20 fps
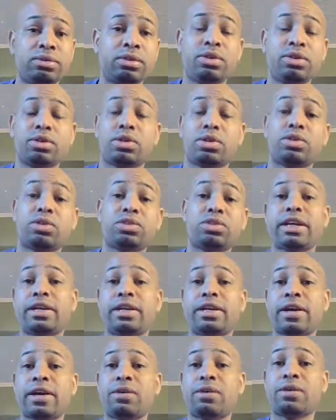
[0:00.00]
Go check it
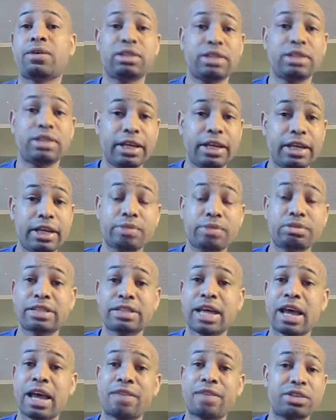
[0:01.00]
out. Him,
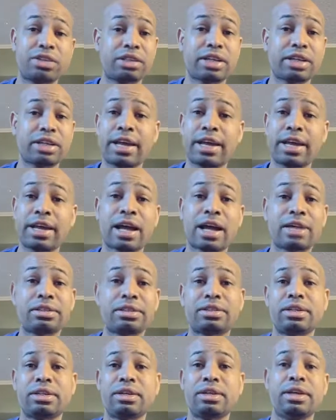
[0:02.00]
Savage, Chaos,
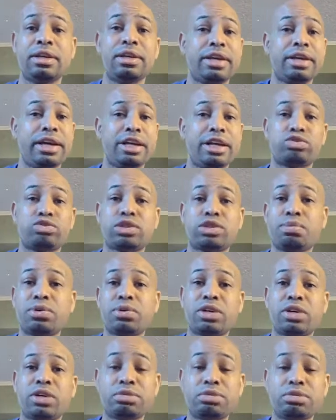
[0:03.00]
and Triple
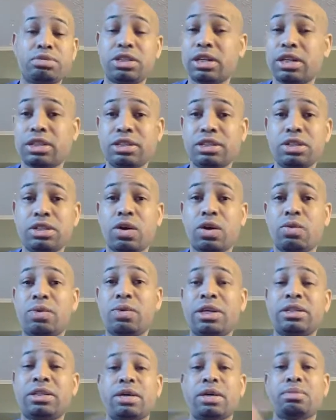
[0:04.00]
Cup Chuck, because he always
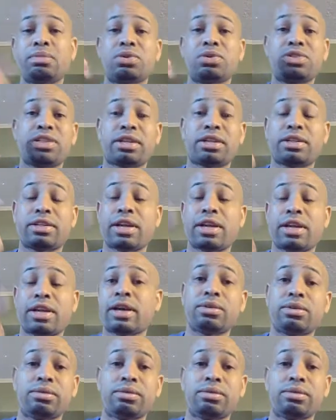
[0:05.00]
up. Go check that out.